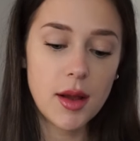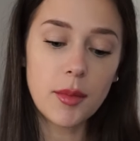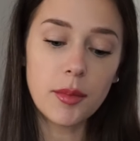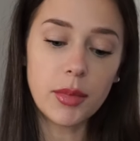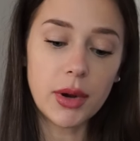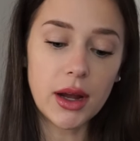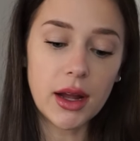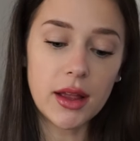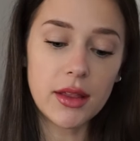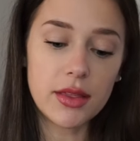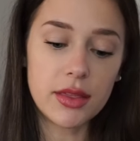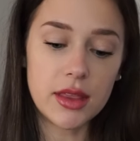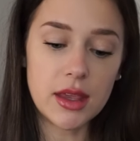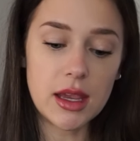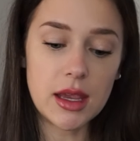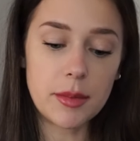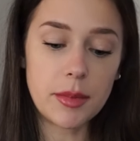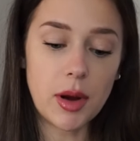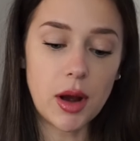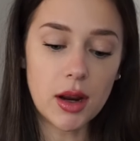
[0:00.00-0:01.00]
But
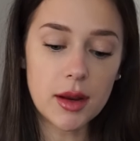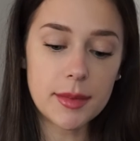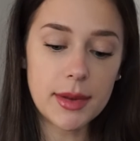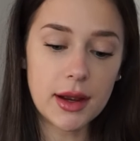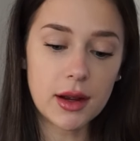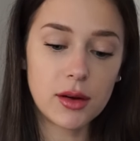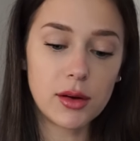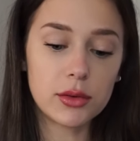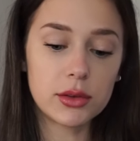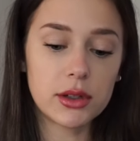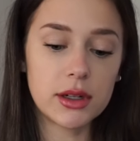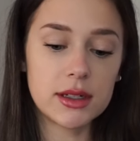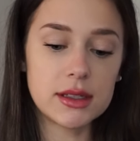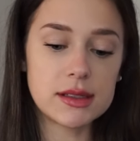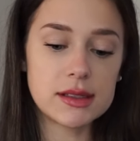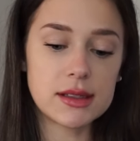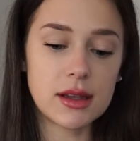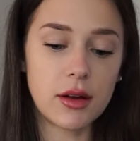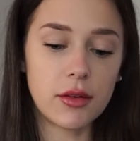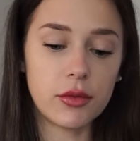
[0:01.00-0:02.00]
the pocket bag holder
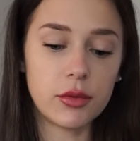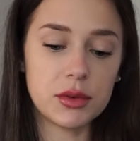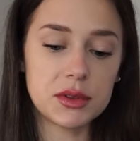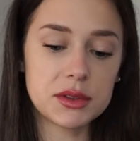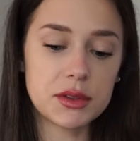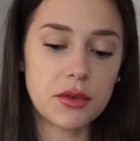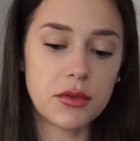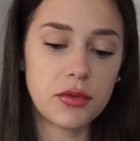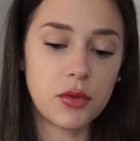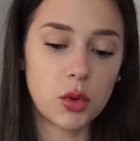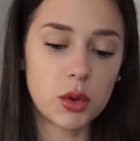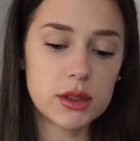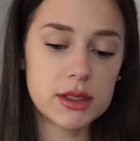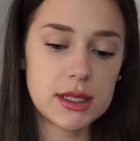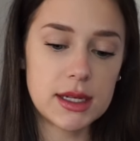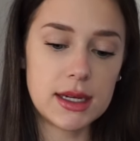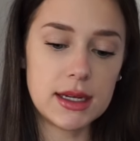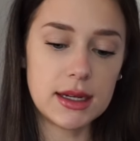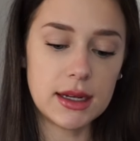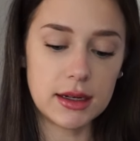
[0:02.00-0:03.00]
itself was
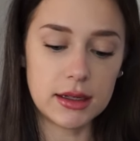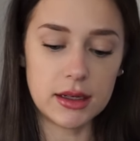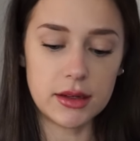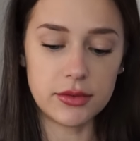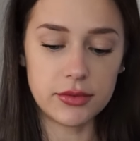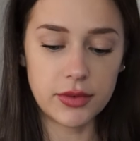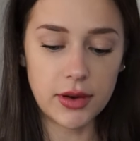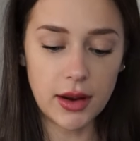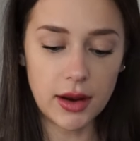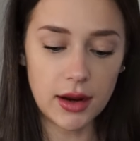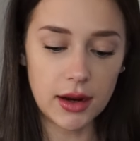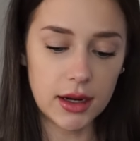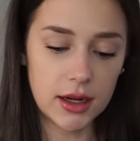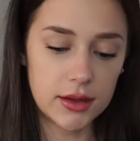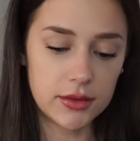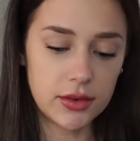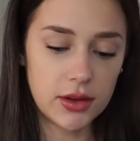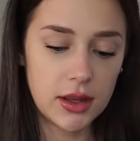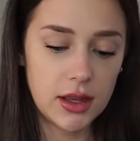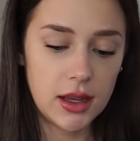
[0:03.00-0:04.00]

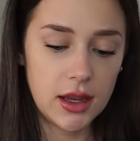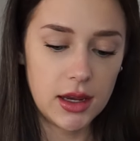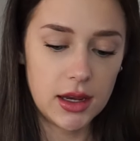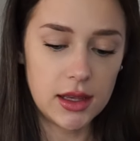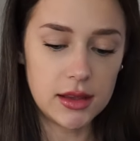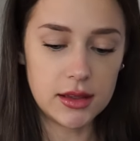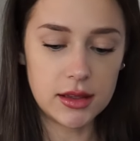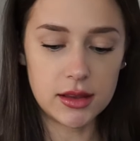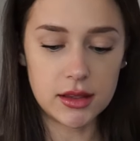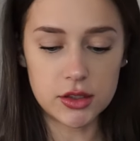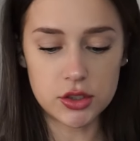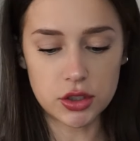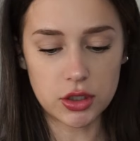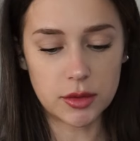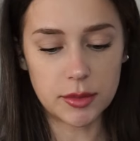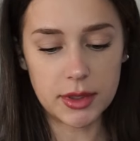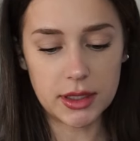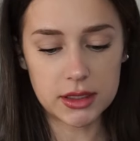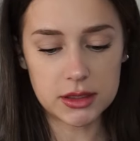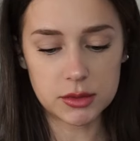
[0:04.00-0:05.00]
$14.95, and then the
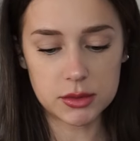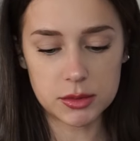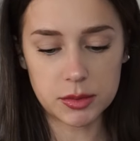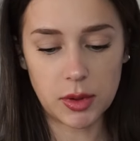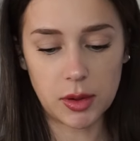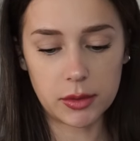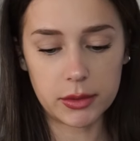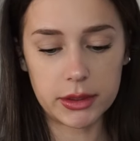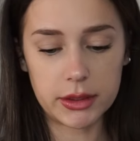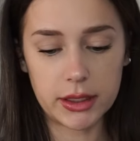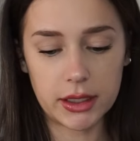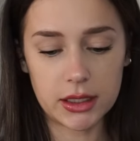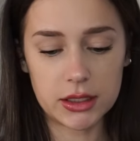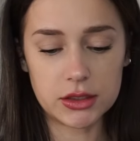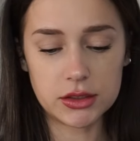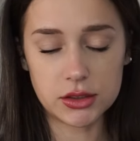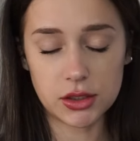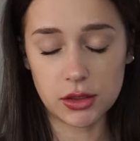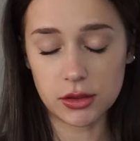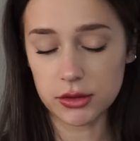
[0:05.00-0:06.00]
Germex was probably like
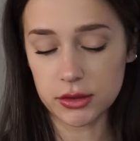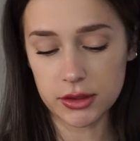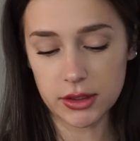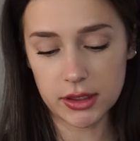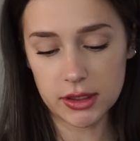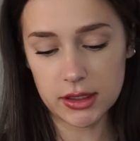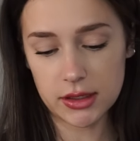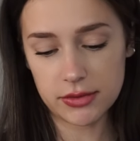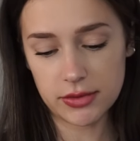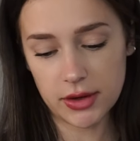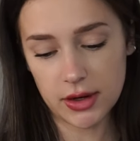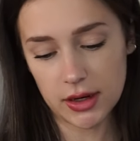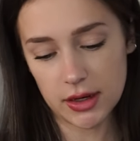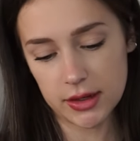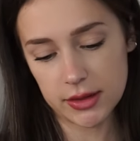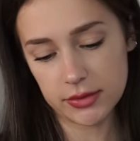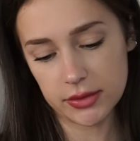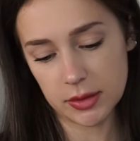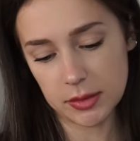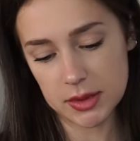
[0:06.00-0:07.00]

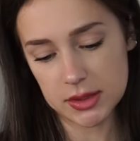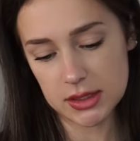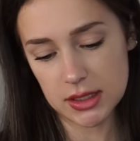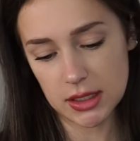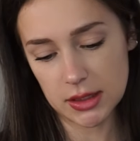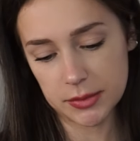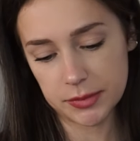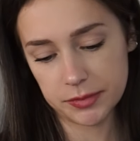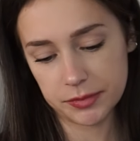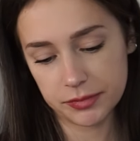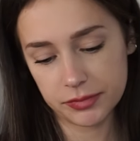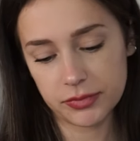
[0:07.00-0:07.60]
$1.95. Let me see.